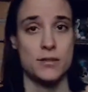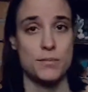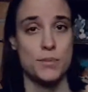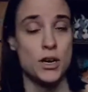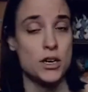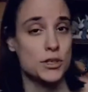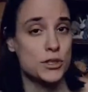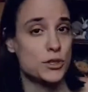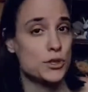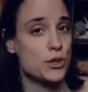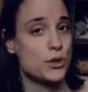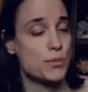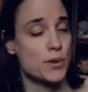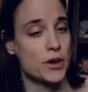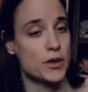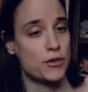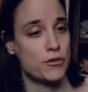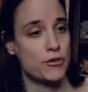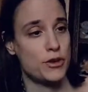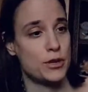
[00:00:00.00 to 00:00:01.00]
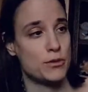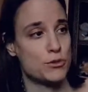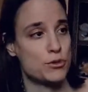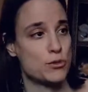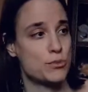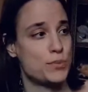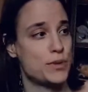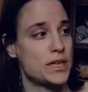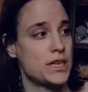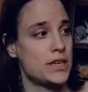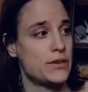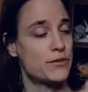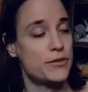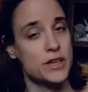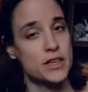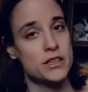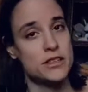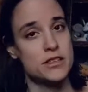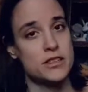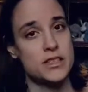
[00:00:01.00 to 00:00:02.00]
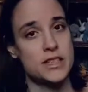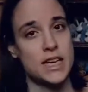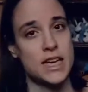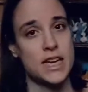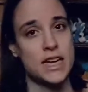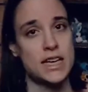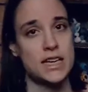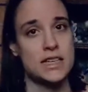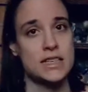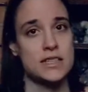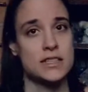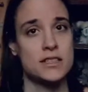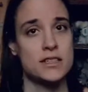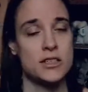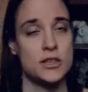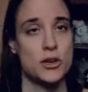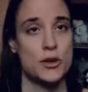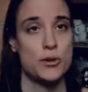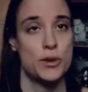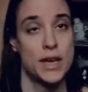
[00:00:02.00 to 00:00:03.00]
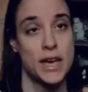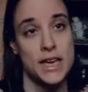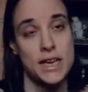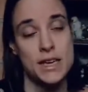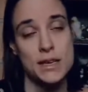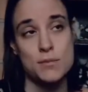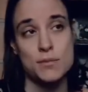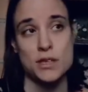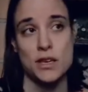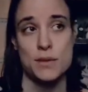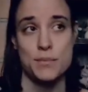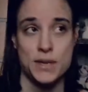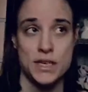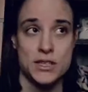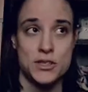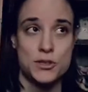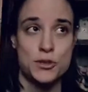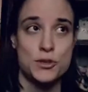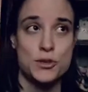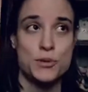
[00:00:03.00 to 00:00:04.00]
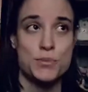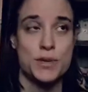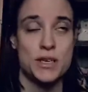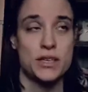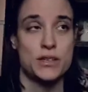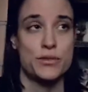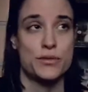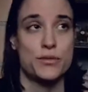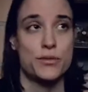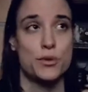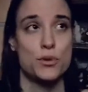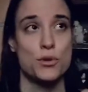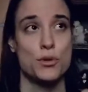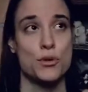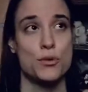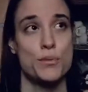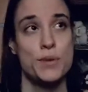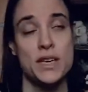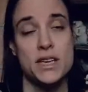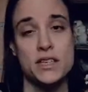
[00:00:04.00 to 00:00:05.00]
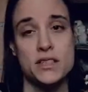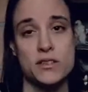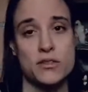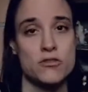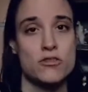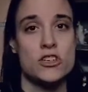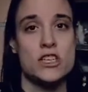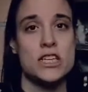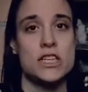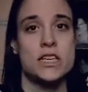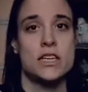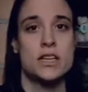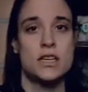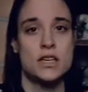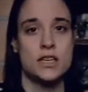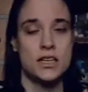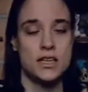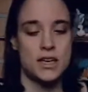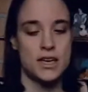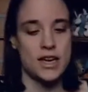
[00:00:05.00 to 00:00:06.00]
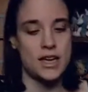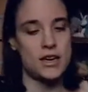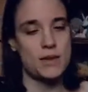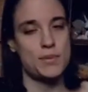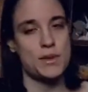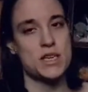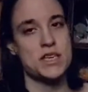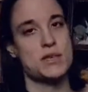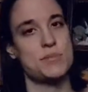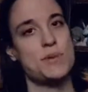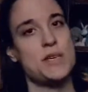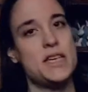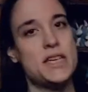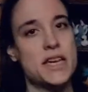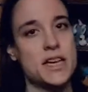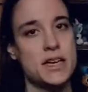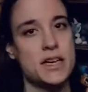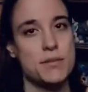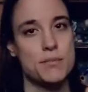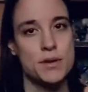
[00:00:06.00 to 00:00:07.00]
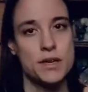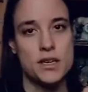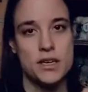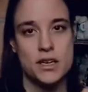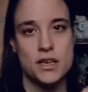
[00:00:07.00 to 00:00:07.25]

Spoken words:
part two, part three, which will be figures and, you know, games like PS2, PS4, PS3, and a PSP game.